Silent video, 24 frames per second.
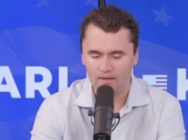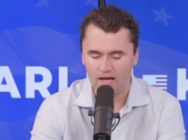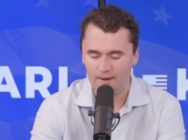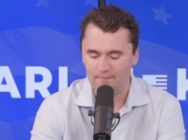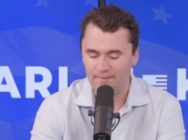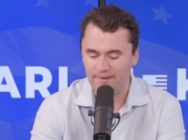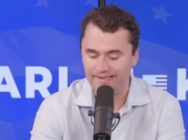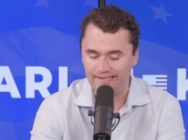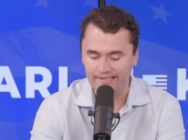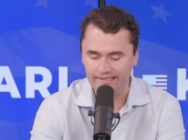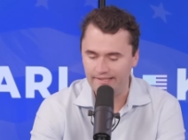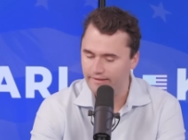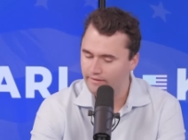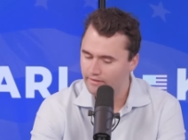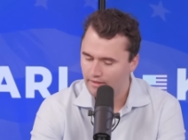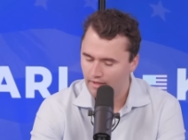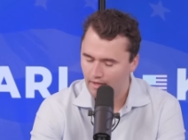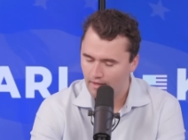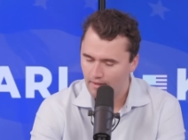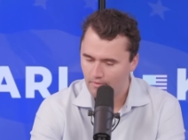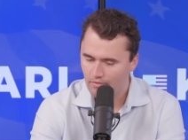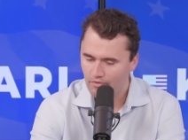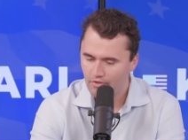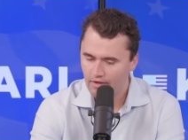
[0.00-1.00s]
I mean, the,
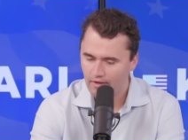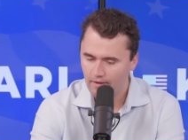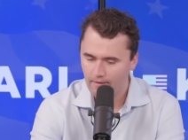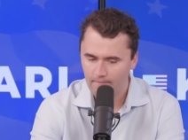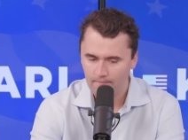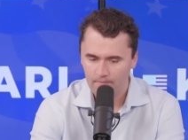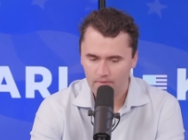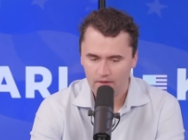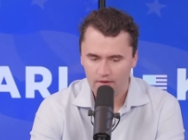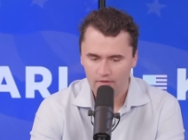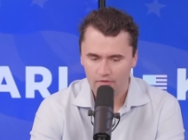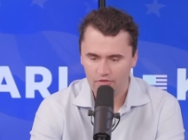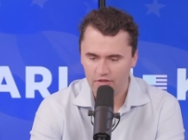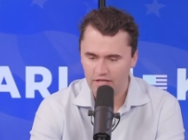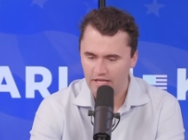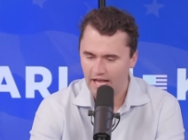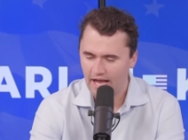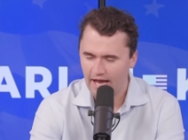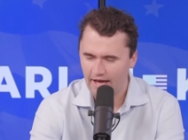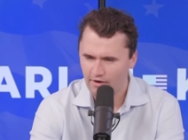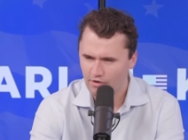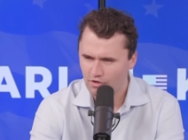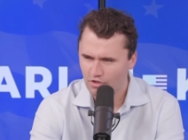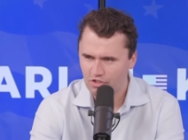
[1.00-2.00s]
the, the
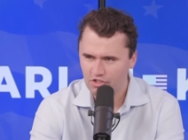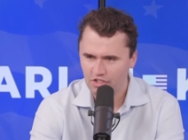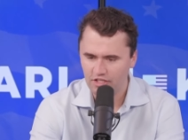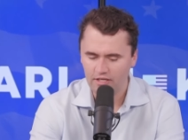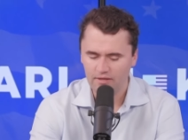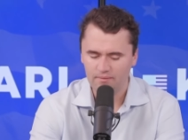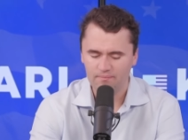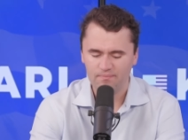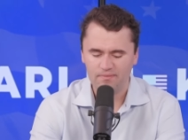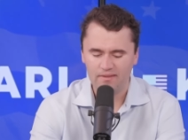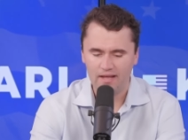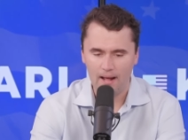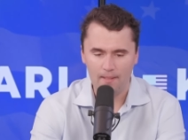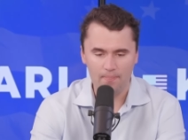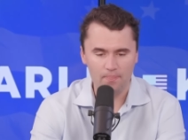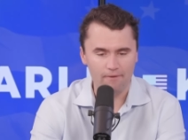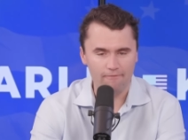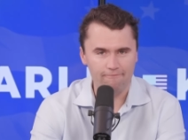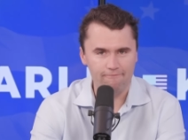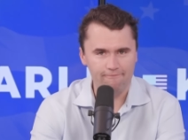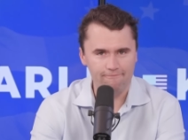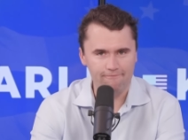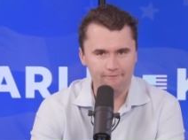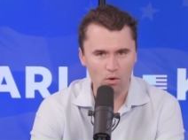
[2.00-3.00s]
energy and
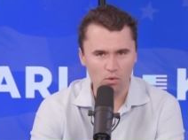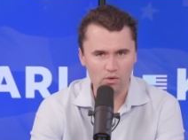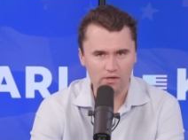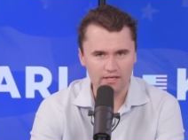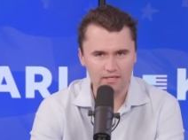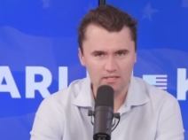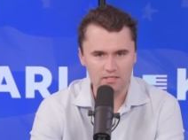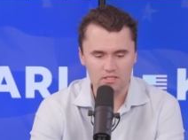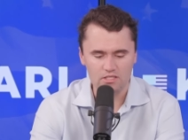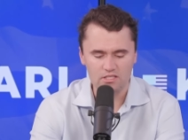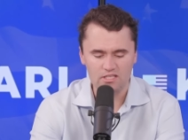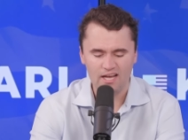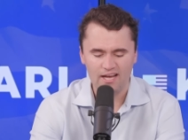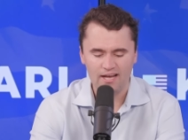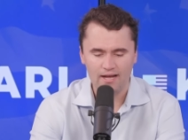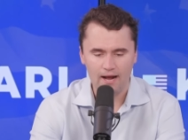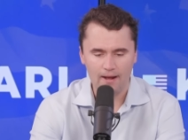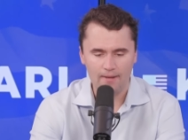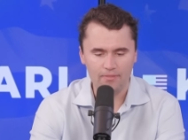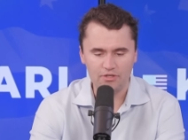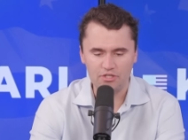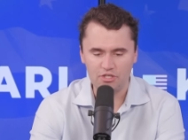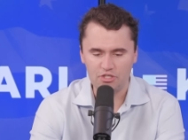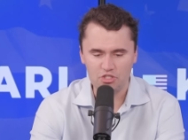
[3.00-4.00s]
the focus
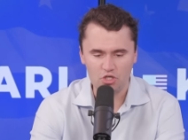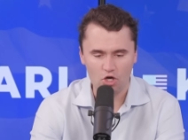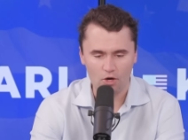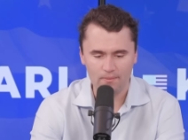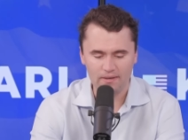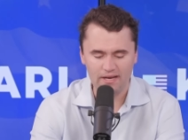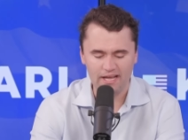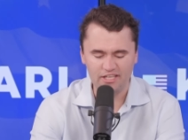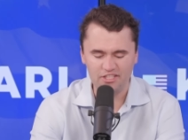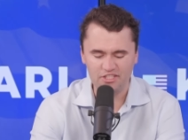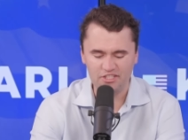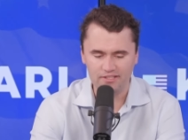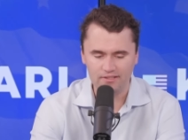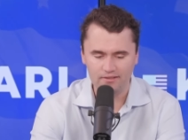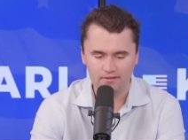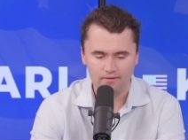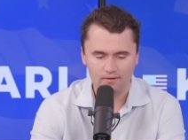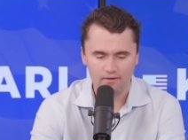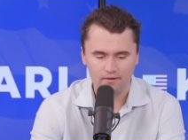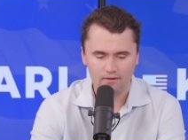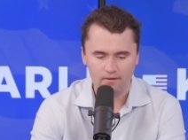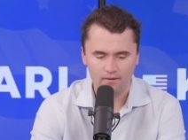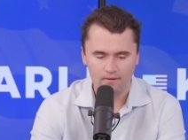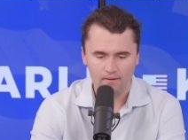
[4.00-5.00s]
and the determination.
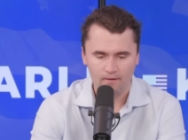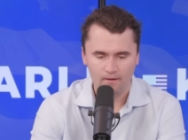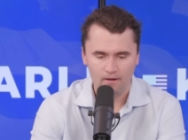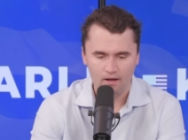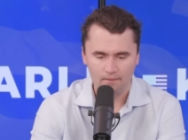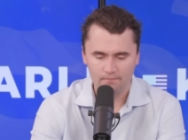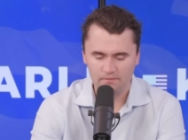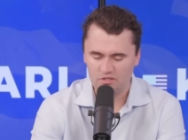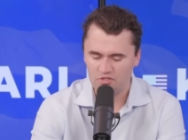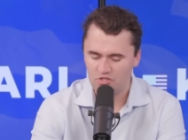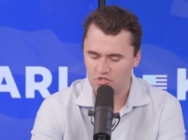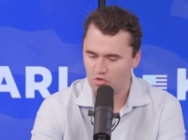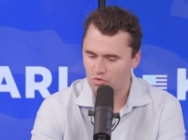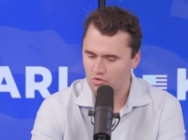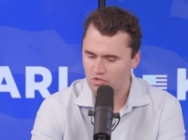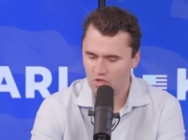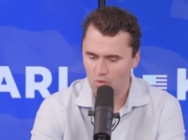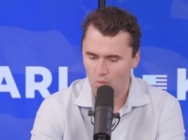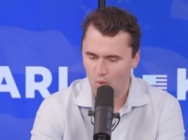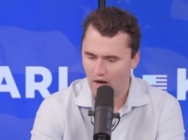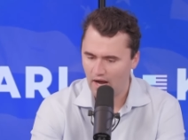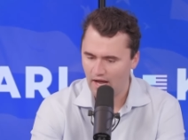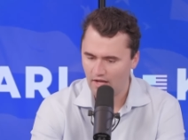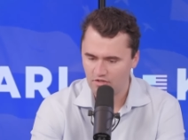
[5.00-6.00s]
I mean,
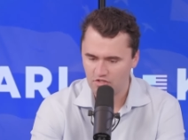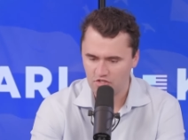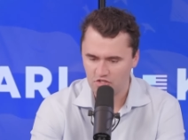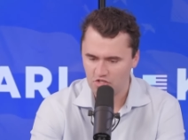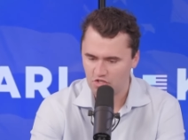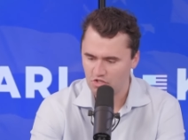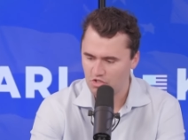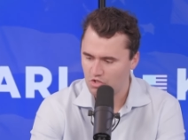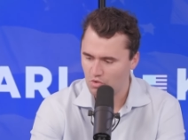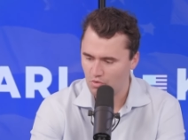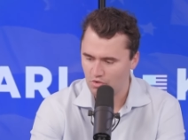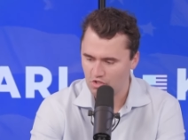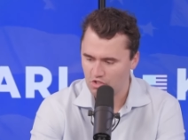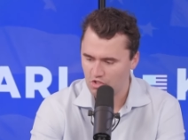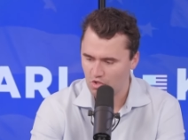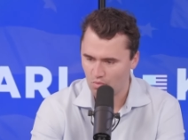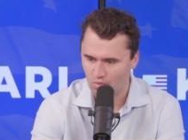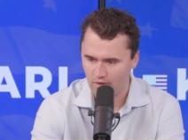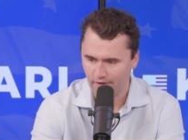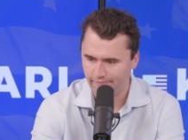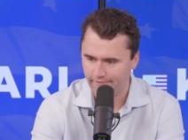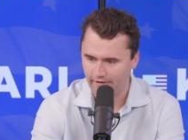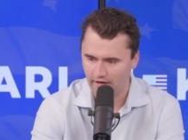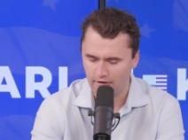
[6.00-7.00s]
Susie Wiles is just doing
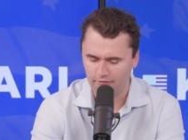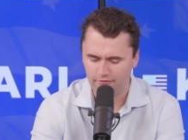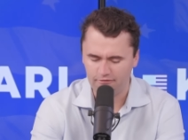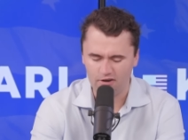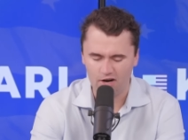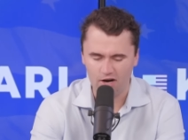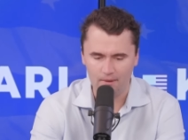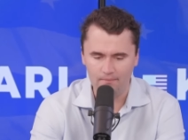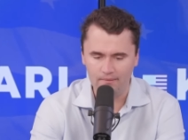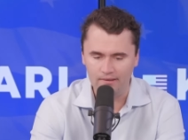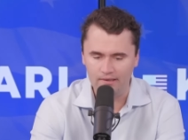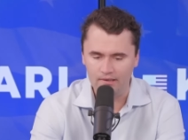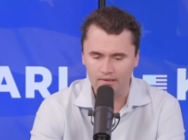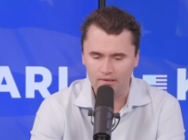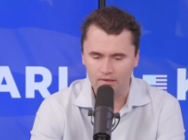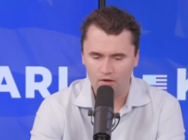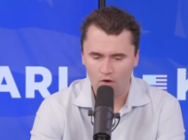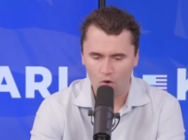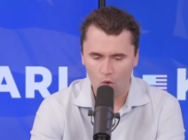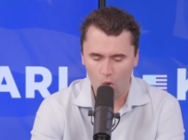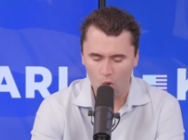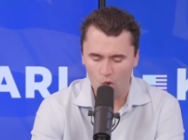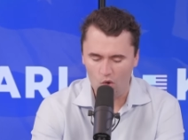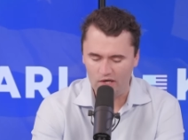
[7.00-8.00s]
terrific from
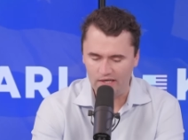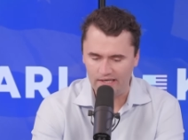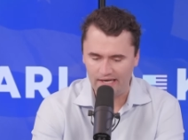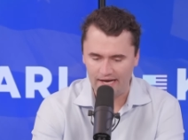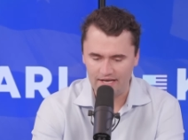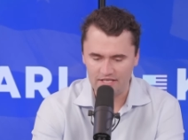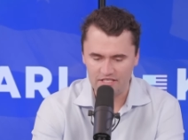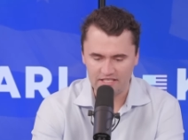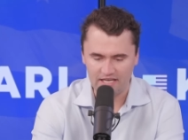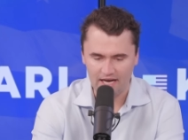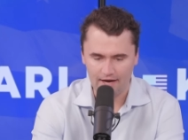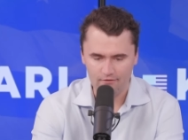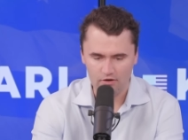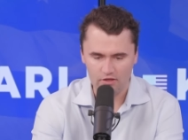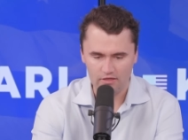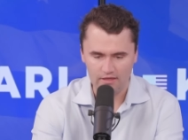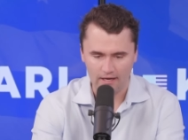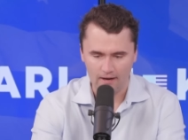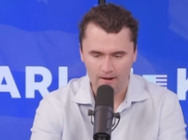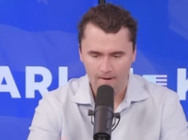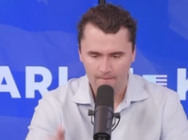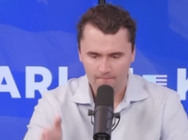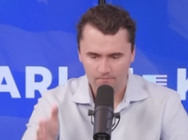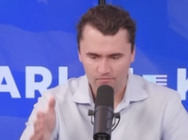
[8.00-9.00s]
organizing
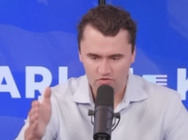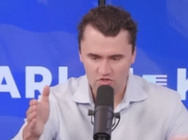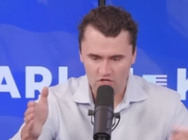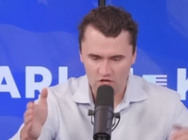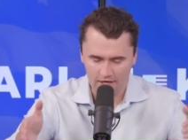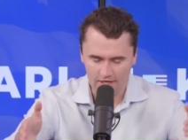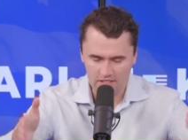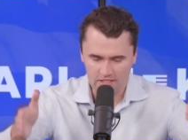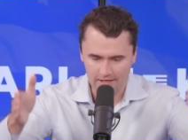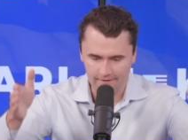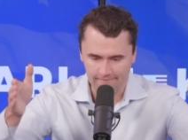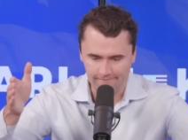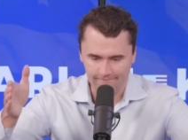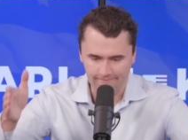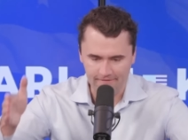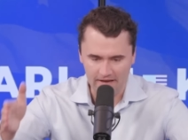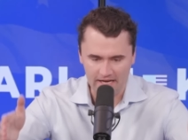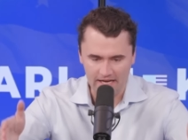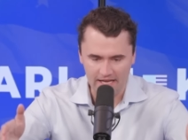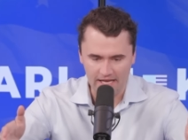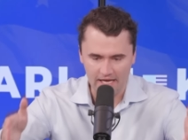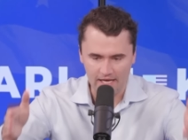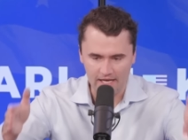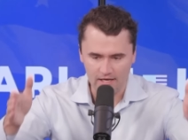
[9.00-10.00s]
everything. Does it
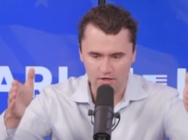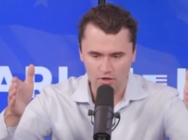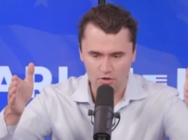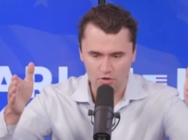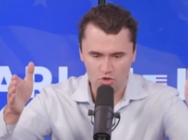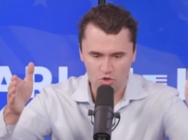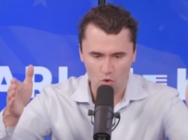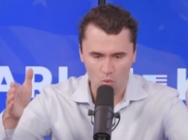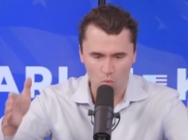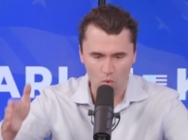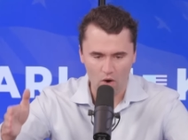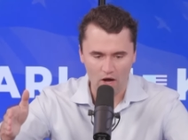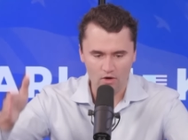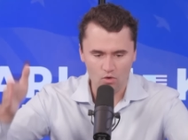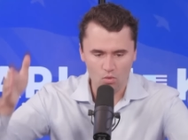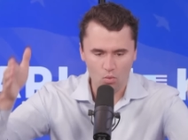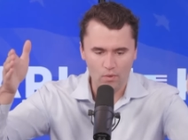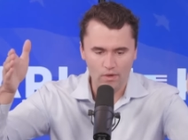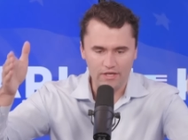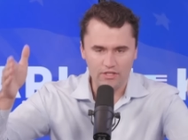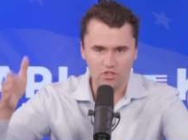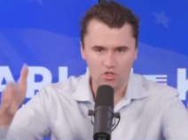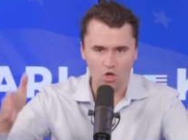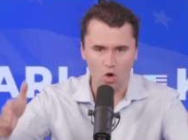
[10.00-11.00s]
fit in to
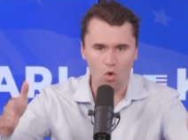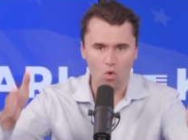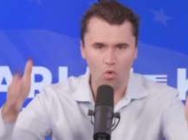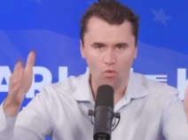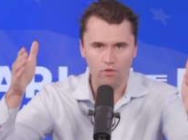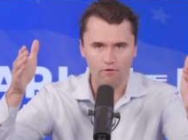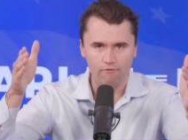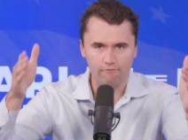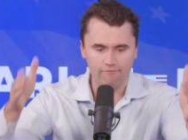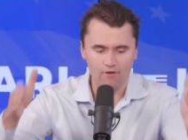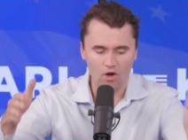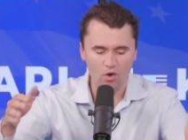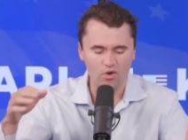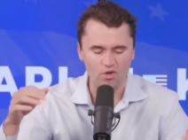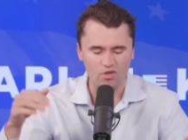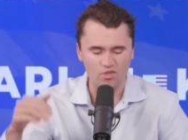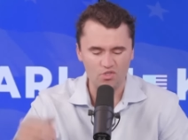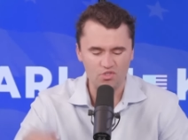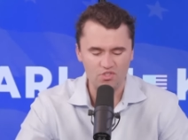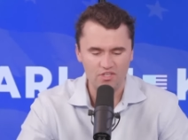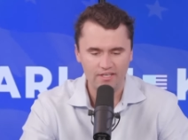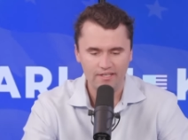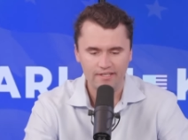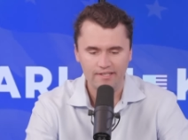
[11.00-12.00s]
what we told
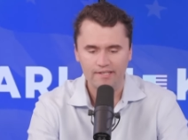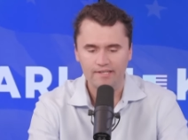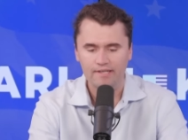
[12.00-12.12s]
voters?